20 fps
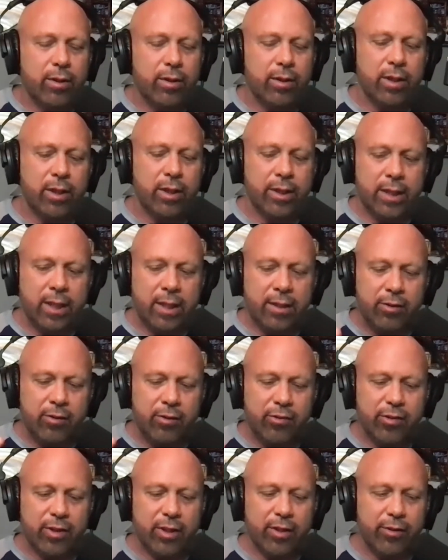i got the
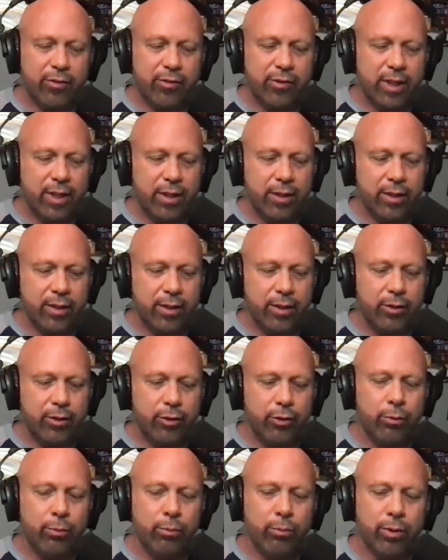sense that
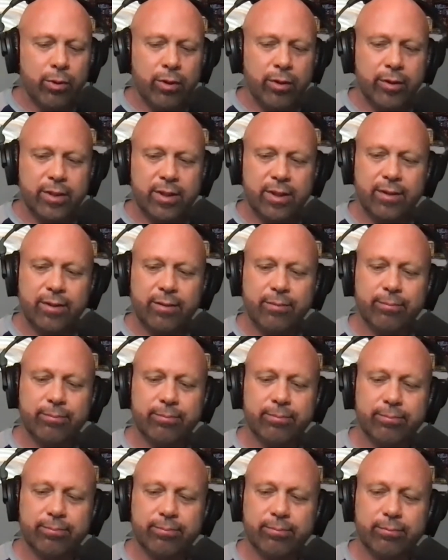you weren't
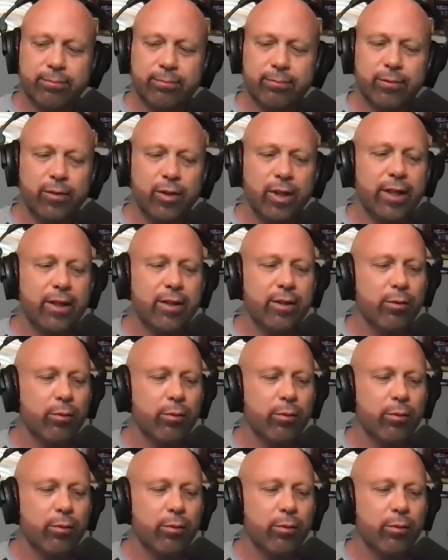like